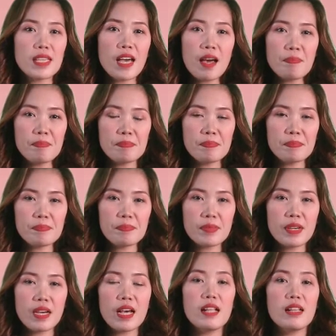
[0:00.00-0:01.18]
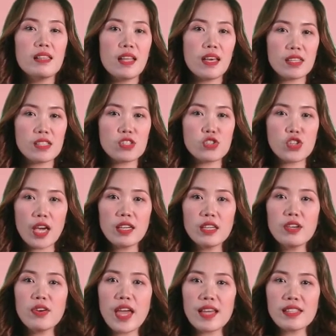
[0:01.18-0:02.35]
is up! Let us check
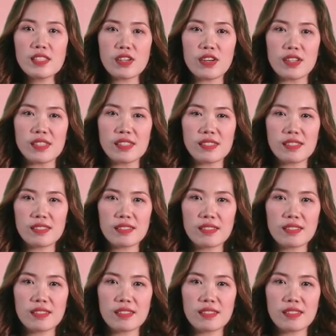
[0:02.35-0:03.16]
your answers.